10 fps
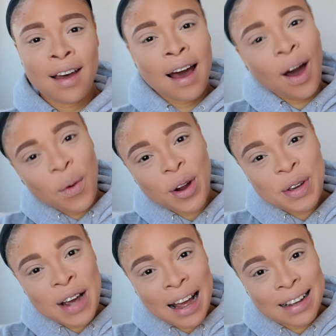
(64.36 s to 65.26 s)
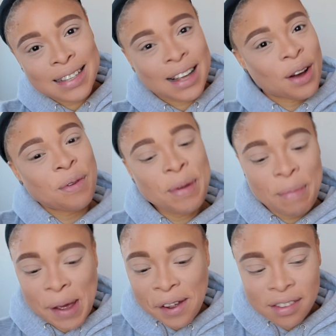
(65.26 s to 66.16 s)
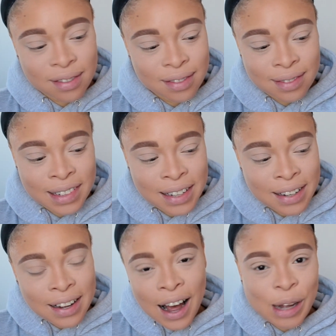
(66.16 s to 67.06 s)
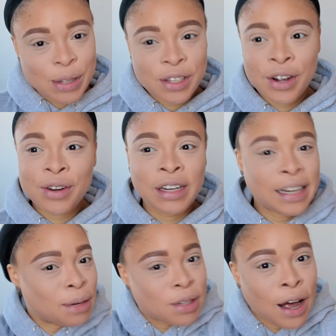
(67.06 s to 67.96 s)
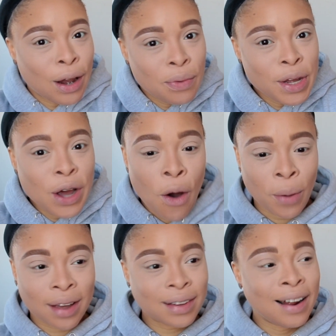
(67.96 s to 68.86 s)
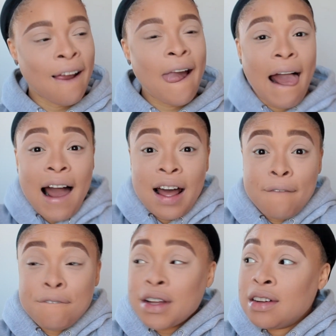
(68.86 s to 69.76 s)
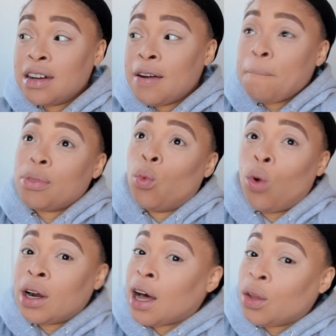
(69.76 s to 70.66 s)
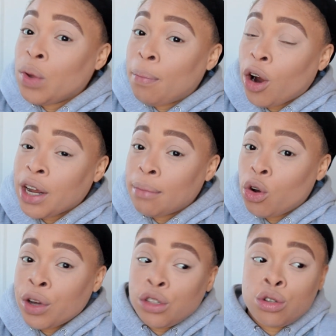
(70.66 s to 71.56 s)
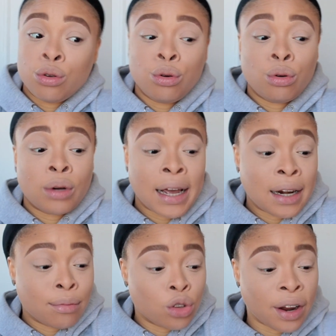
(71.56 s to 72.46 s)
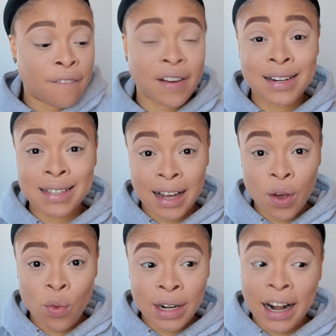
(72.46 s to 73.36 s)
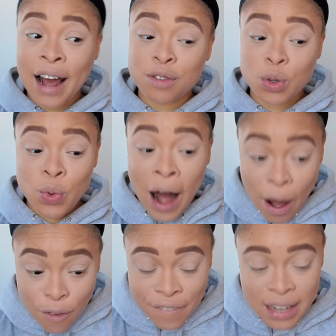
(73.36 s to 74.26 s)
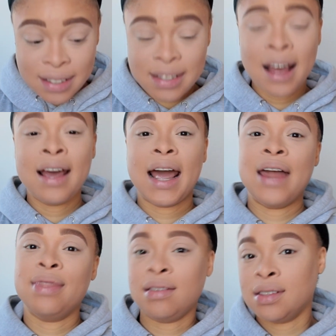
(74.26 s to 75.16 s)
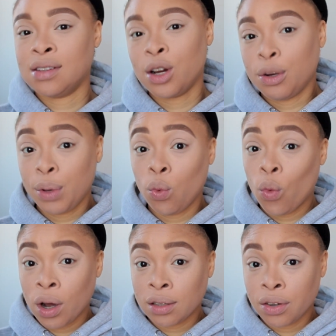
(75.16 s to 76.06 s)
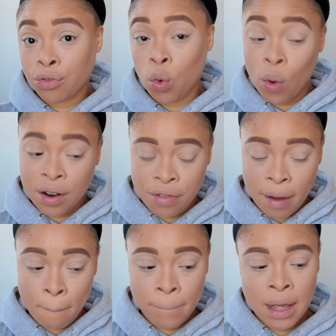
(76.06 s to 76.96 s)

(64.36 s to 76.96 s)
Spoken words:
How are you guys? How have you been? How's your lead up to Halloween going? I have one Halloween party I'm going to, and I'm trying to find a second one, and I have 2 outfits, and this is going to be one for one of them.